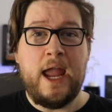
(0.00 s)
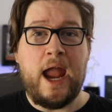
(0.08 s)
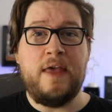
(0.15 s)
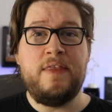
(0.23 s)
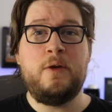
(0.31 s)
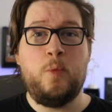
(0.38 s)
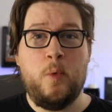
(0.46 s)

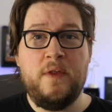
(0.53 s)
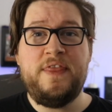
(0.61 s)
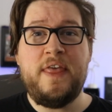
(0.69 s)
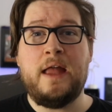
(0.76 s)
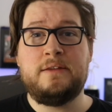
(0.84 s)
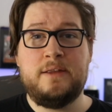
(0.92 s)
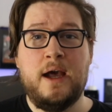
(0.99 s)
And then what
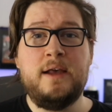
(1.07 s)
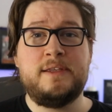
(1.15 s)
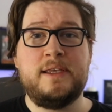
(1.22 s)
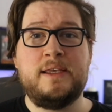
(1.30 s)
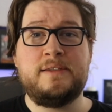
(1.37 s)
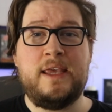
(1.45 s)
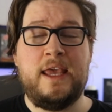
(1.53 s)
that does
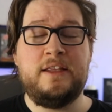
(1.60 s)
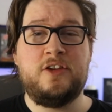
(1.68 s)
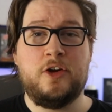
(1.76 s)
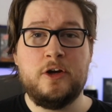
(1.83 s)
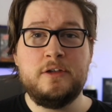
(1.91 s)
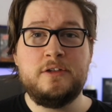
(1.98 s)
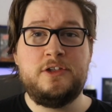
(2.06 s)
is it
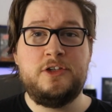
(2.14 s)
turns